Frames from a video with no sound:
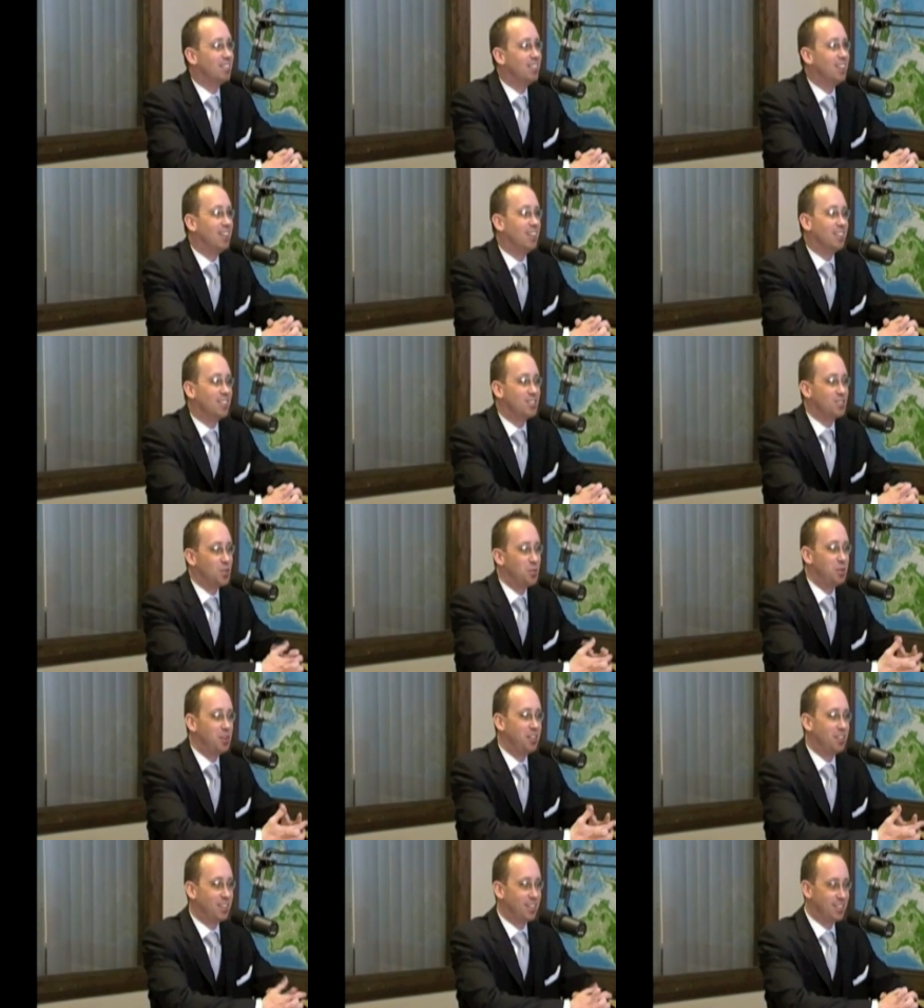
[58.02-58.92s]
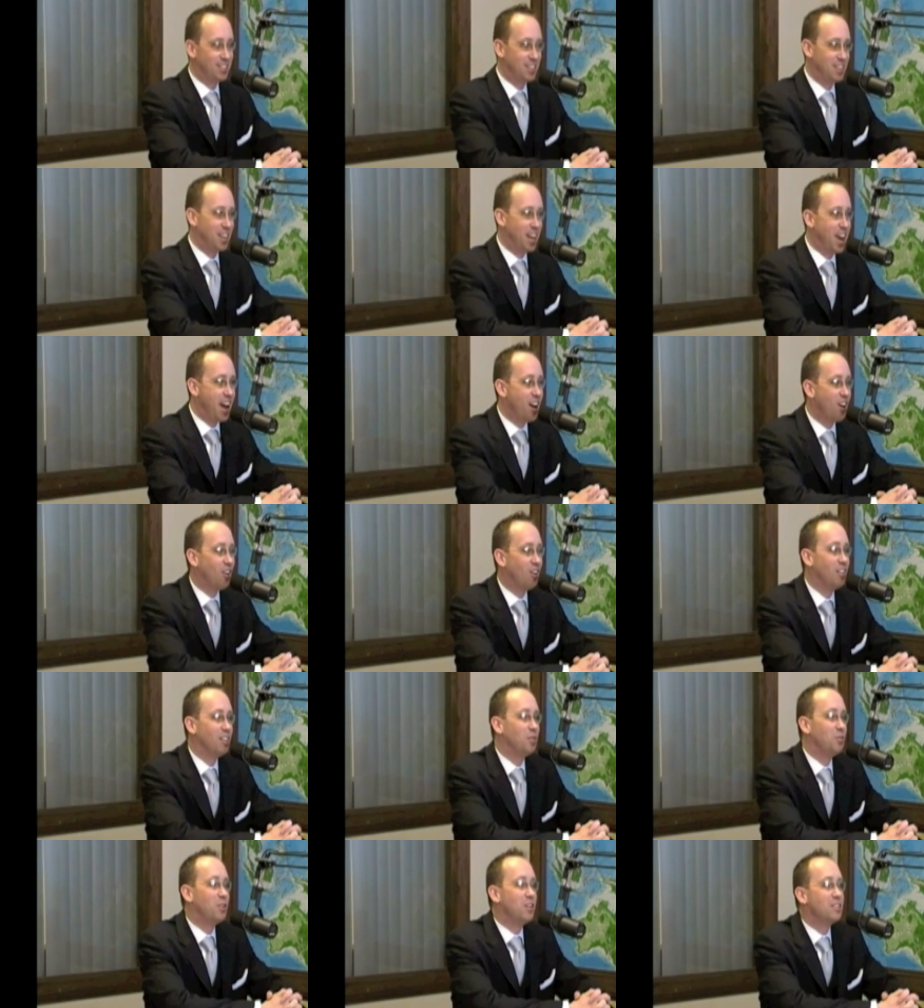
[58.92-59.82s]
Yeah, so many things in the air all
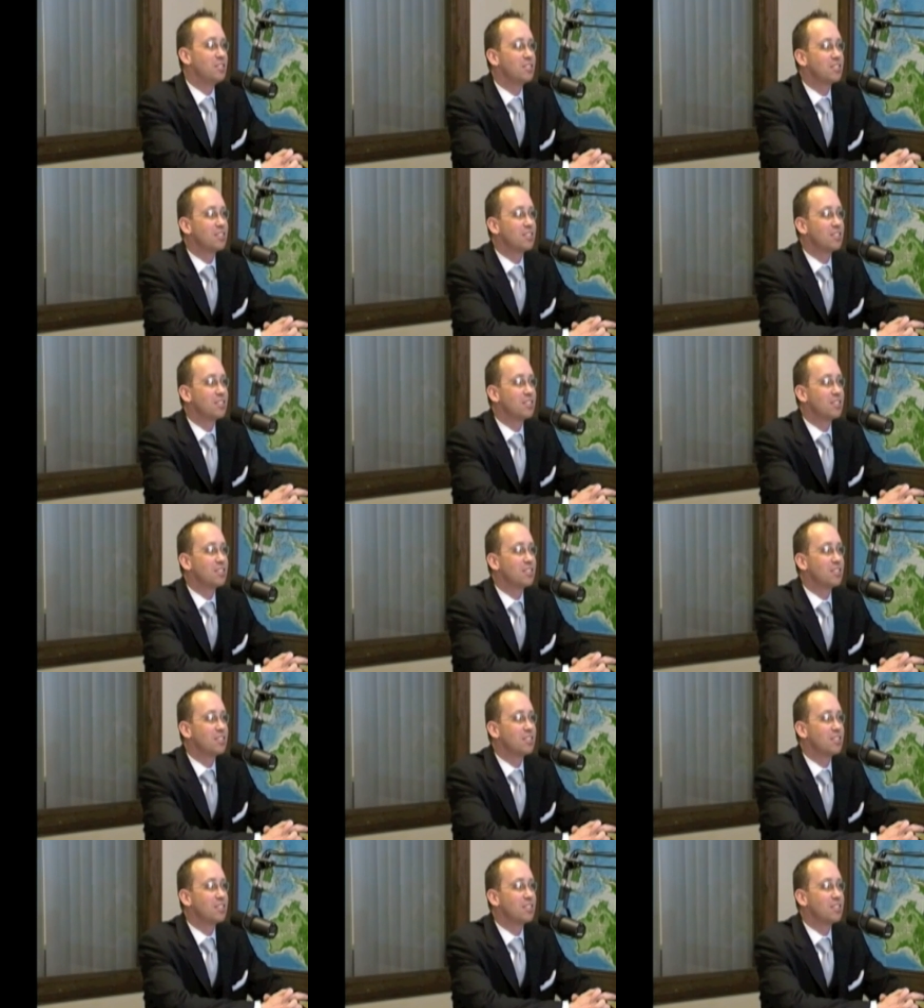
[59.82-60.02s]
at once.